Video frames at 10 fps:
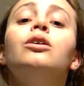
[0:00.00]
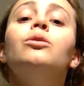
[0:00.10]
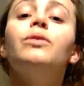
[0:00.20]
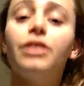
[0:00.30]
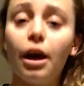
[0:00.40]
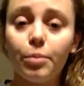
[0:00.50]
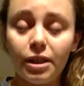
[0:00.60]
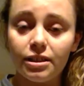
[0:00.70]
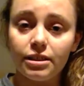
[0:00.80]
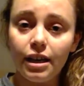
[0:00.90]
With that
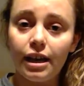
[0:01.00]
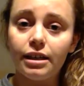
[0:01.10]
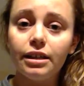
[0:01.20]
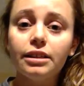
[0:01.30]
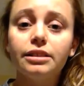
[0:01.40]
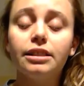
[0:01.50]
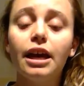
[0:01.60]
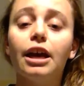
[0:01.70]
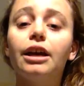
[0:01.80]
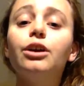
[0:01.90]
being said,
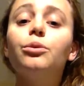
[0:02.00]
today